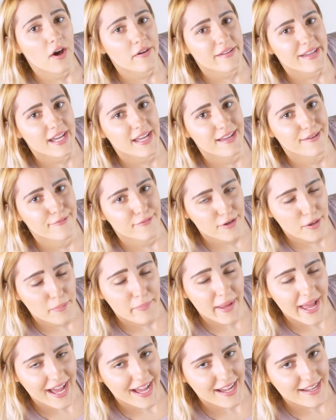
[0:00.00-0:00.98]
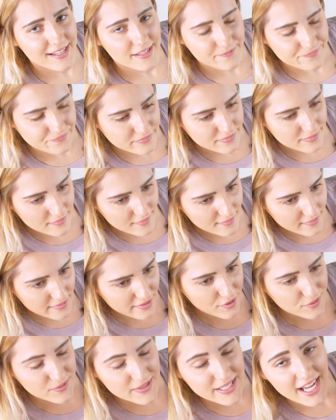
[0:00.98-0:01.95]
Okay, we're back.
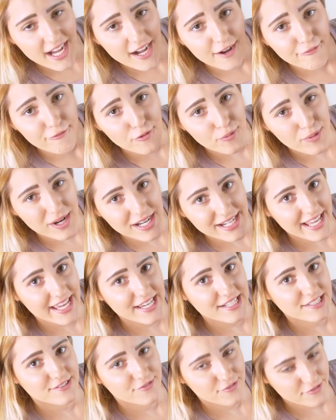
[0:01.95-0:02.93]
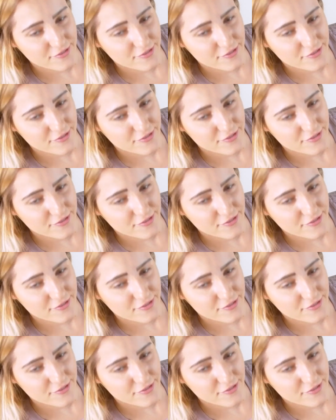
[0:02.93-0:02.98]
We have one hand